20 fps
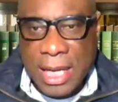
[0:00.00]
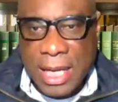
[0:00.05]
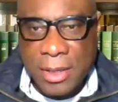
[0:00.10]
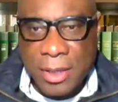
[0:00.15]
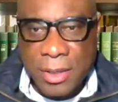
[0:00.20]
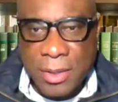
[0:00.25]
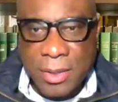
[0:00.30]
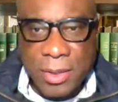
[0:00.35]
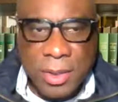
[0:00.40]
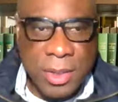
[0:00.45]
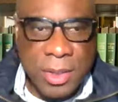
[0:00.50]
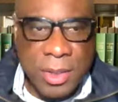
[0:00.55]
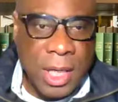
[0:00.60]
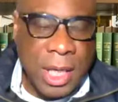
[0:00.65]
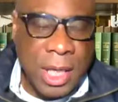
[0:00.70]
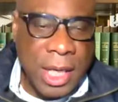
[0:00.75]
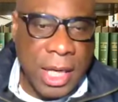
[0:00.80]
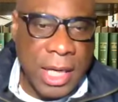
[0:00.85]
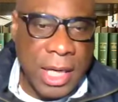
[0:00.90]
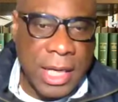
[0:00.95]
IOs
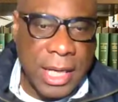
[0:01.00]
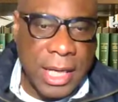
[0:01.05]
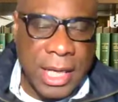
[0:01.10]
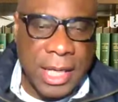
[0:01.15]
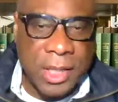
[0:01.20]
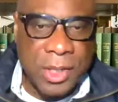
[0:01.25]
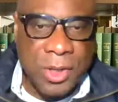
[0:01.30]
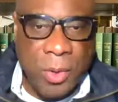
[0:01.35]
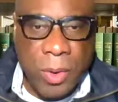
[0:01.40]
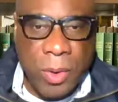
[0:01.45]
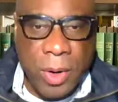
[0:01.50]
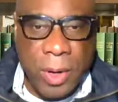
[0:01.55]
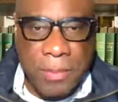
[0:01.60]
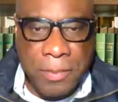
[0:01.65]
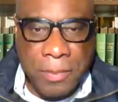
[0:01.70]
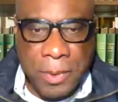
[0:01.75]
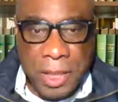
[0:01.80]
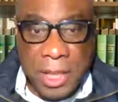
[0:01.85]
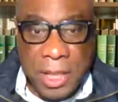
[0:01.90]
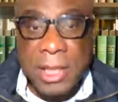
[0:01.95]
in the interwar